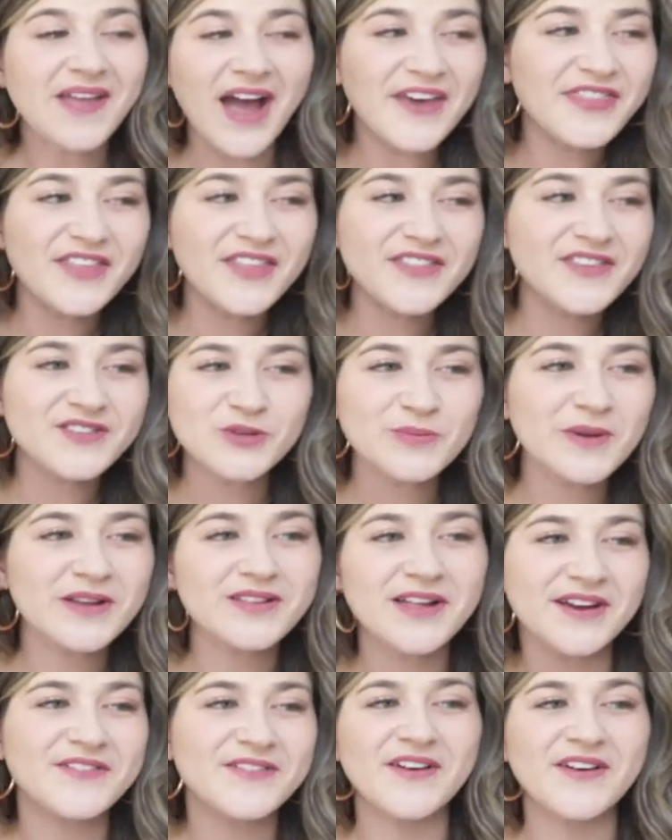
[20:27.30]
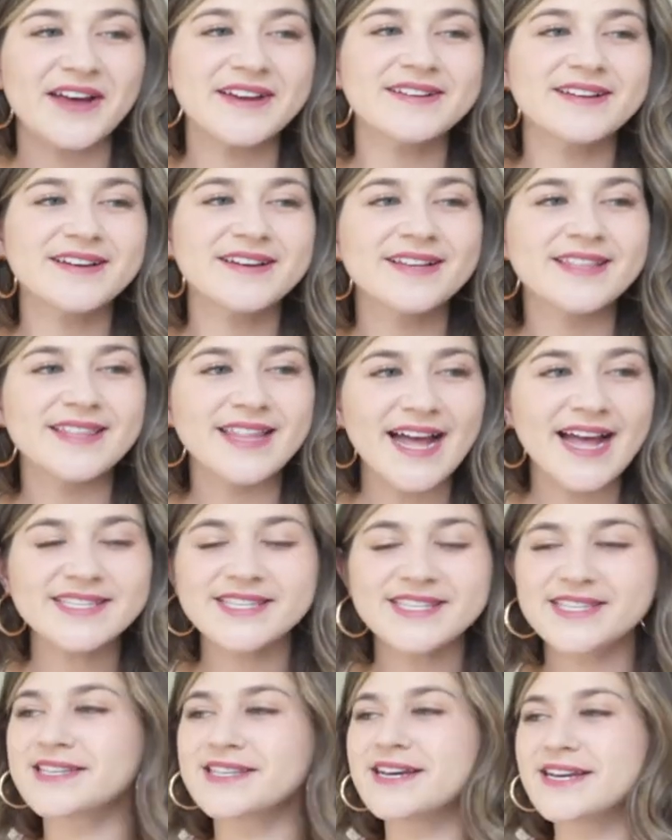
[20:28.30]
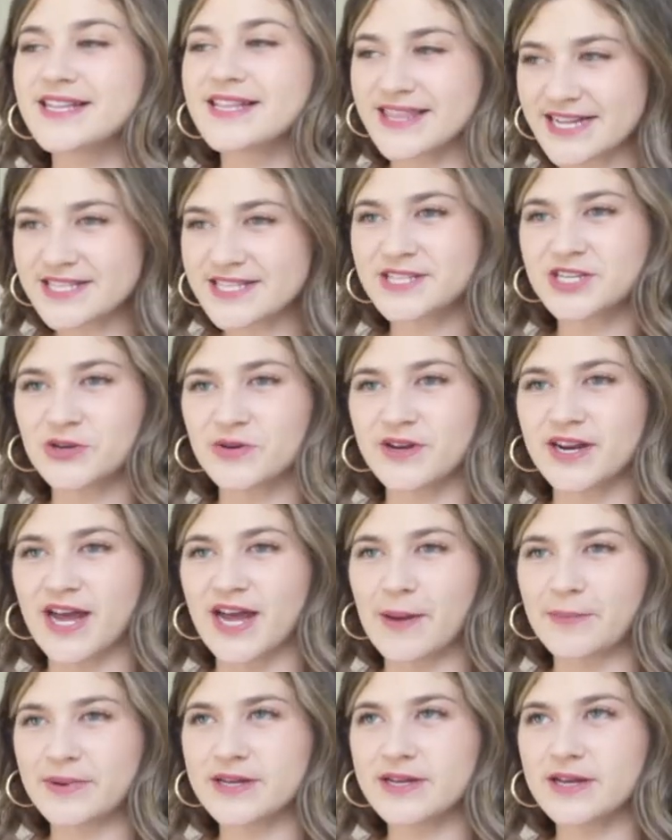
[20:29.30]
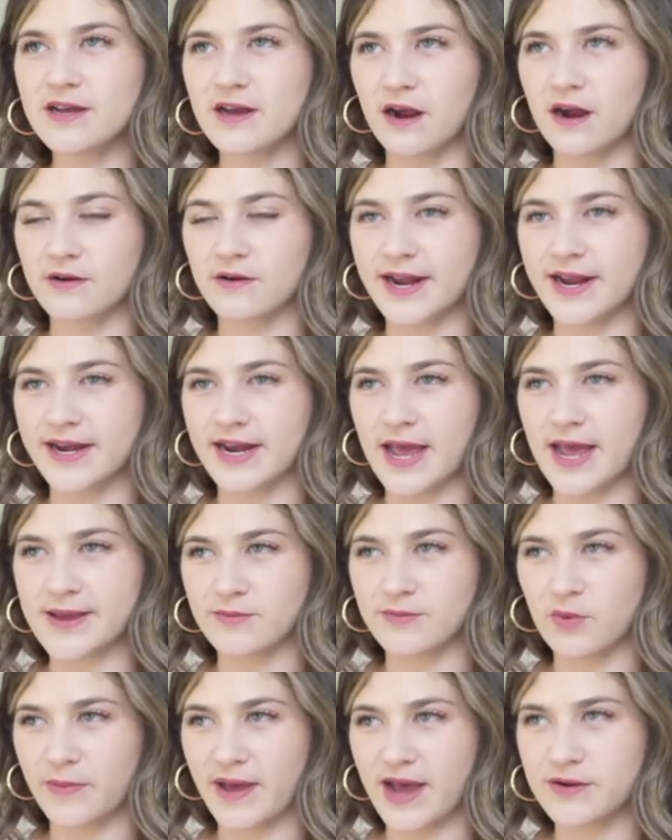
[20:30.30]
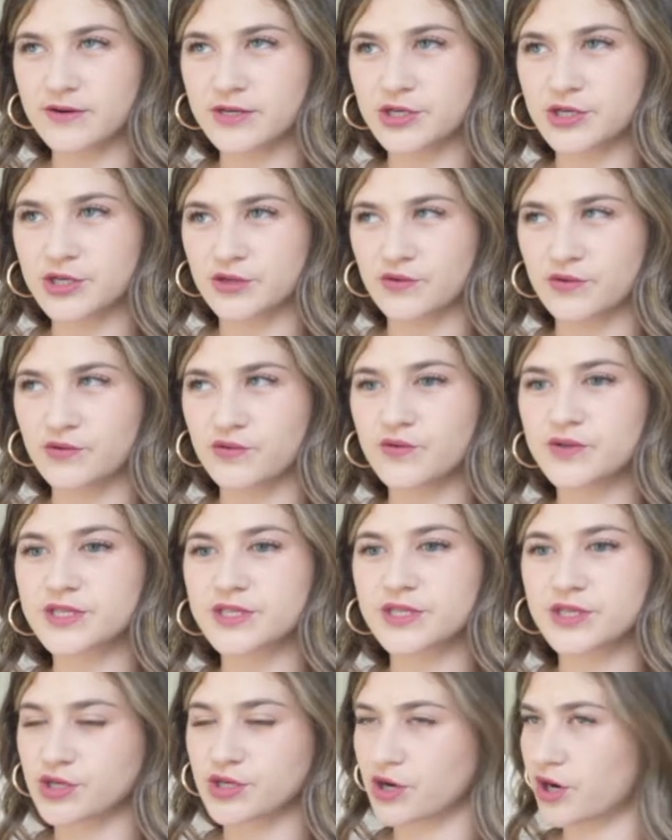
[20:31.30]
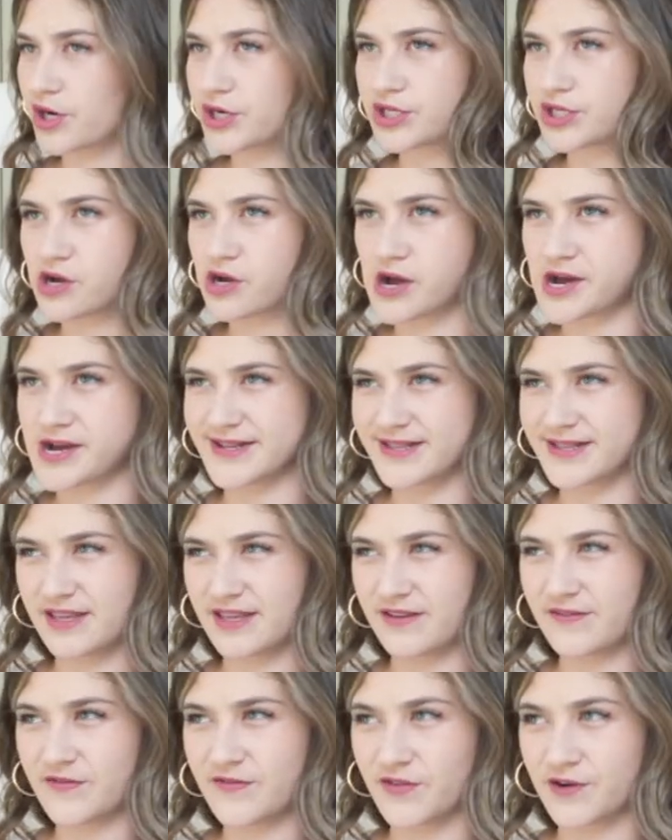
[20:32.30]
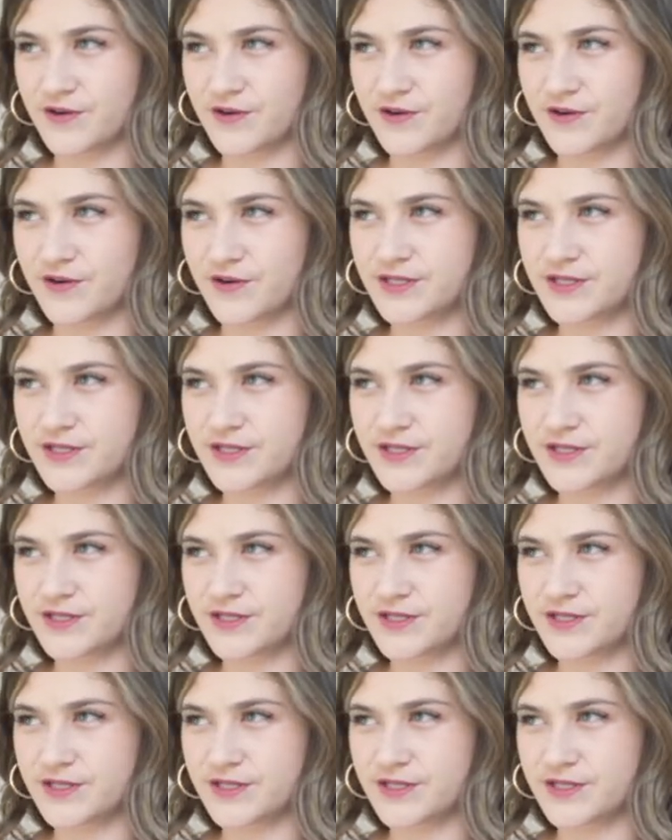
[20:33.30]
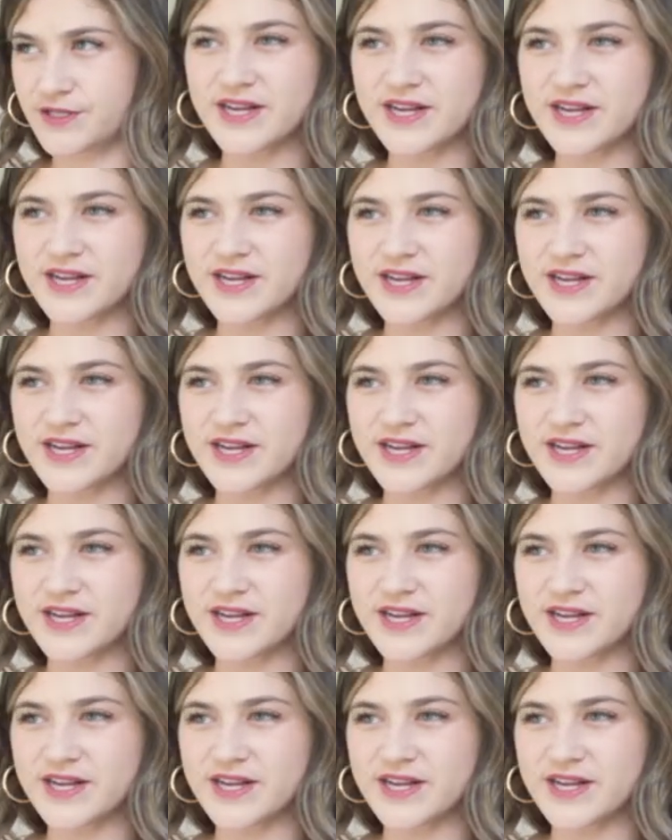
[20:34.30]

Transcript: I think this would be a lot of fun. Let's do it up. All right, I am about to start on the first question.